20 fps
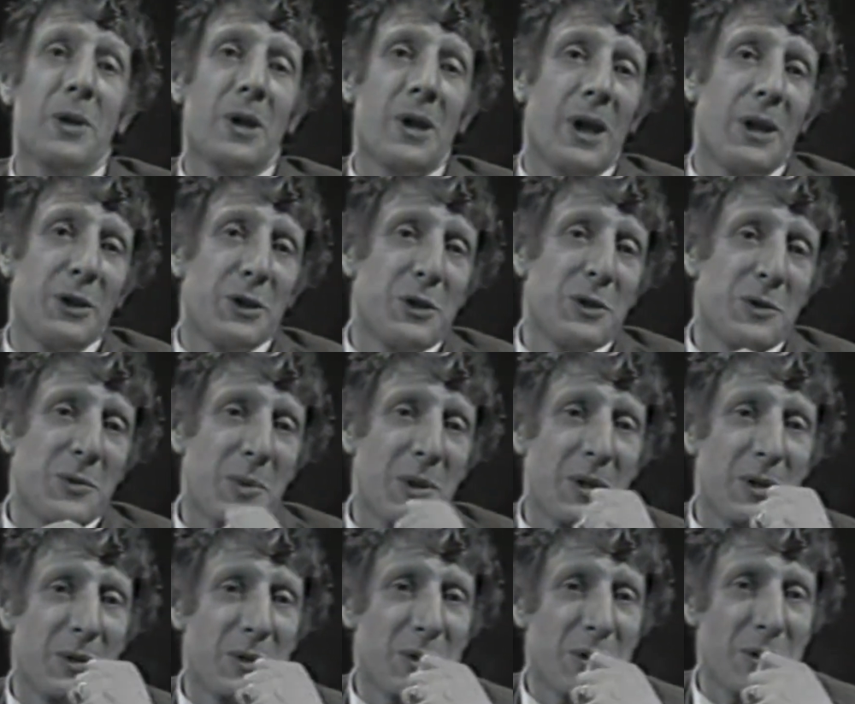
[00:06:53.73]
clutches
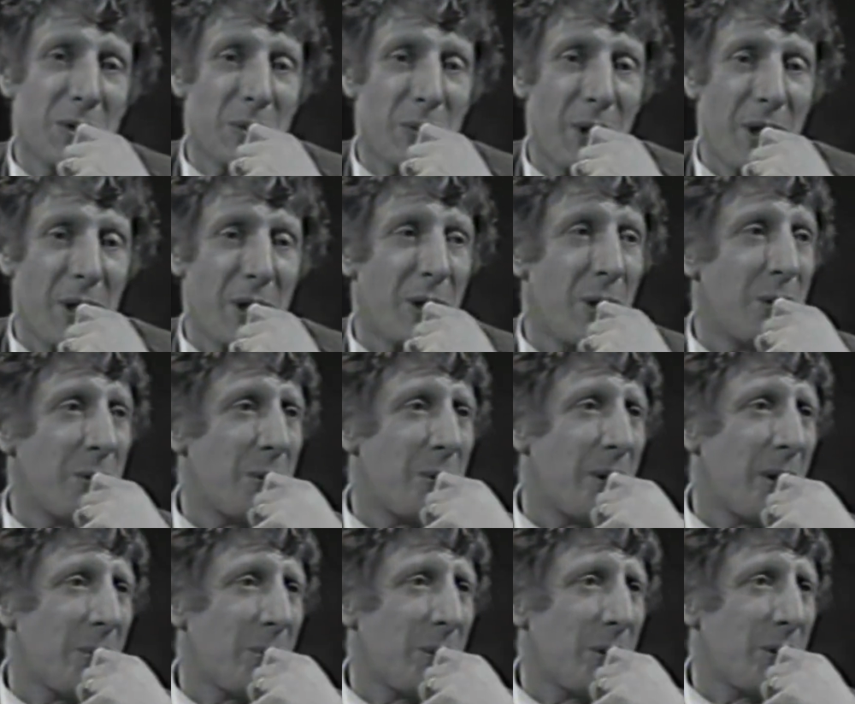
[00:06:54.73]
one's raincoat
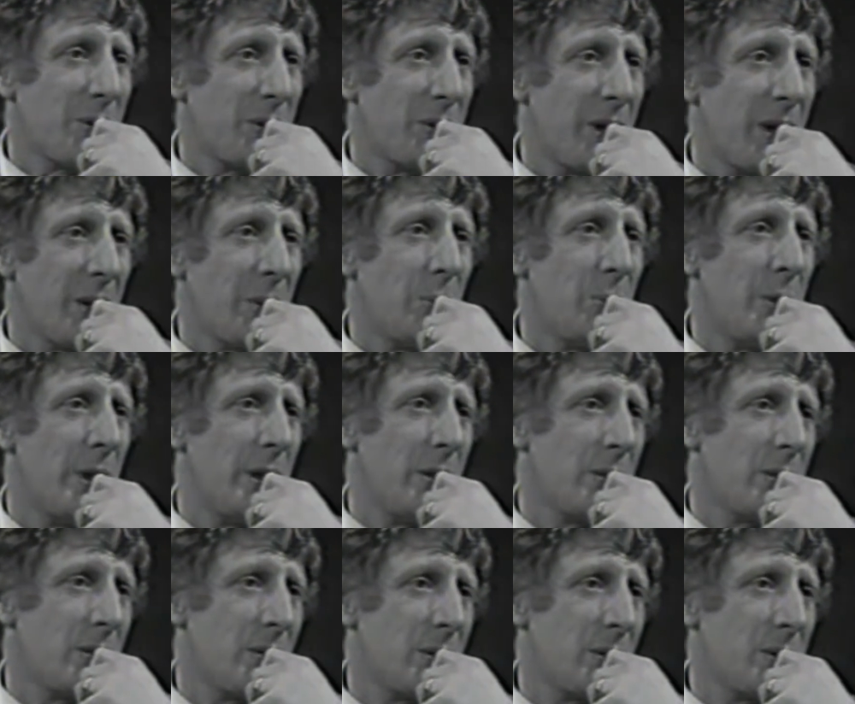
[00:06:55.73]
around one's neck and
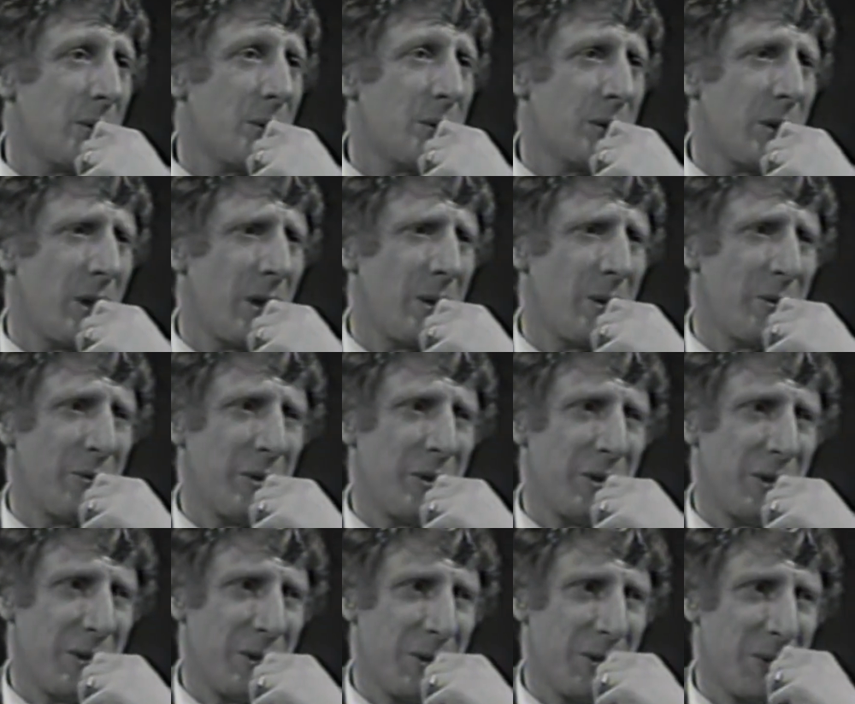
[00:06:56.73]
waits until the shower
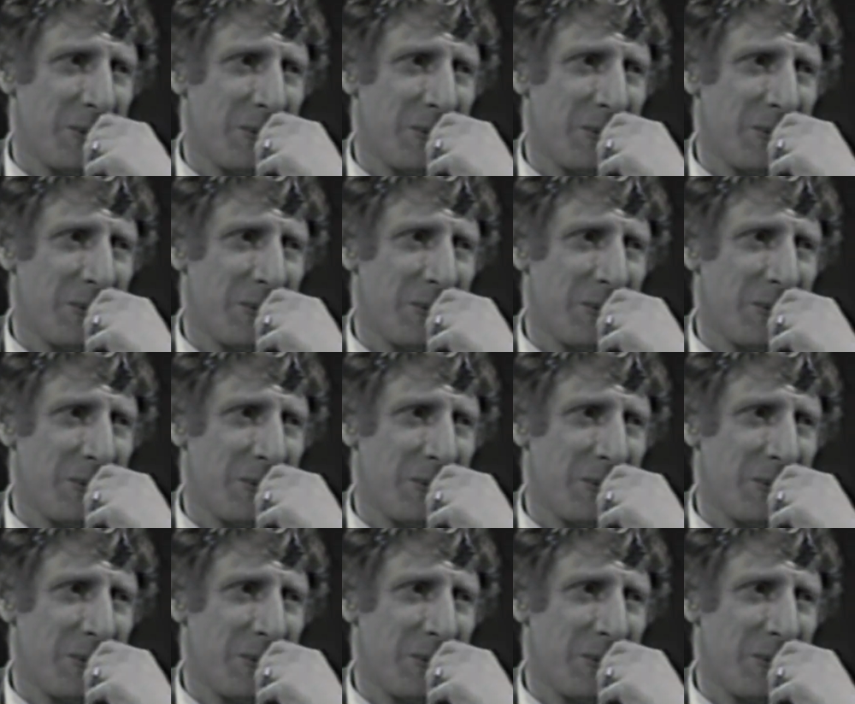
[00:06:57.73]
finishes.